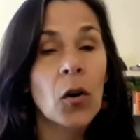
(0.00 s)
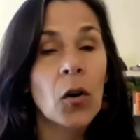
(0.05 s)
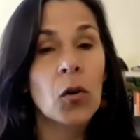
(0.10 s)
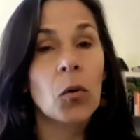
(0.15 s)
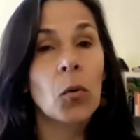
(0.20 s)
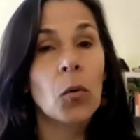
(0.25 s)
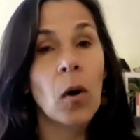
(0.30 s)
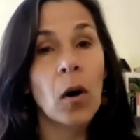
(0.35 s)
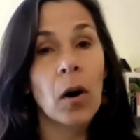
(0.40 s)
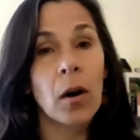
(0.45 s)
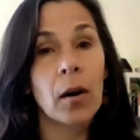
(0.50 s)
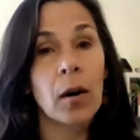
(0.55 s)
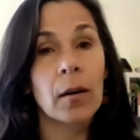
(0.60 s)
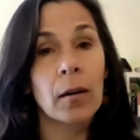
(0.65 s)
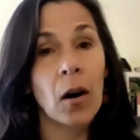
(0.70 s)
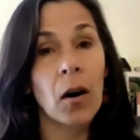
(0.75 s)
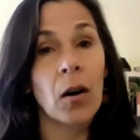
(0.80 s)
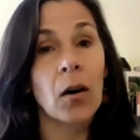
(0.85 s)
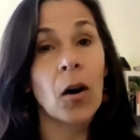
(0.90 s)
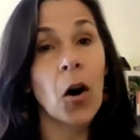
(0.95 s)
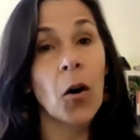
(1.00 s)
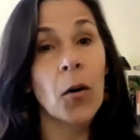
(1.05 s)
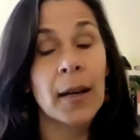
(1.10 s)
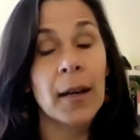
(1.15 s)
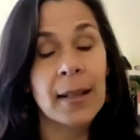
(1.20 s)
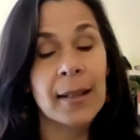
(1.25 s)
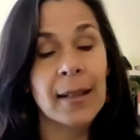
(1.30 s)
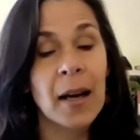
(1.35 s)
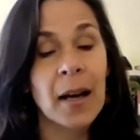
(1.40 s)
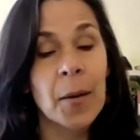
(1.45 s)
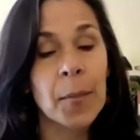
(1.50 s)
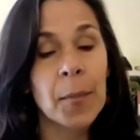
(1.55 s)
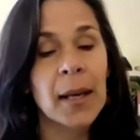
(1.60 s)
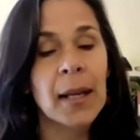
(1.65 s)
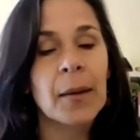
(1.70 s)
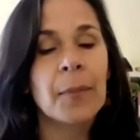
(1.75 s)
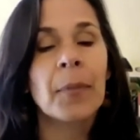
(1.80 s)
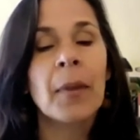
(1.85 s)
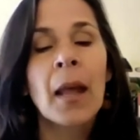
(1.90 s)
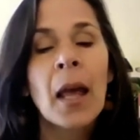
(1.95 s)
who are already
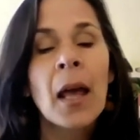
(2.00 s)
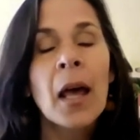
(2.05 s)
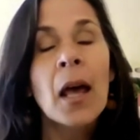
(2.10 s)
dominant,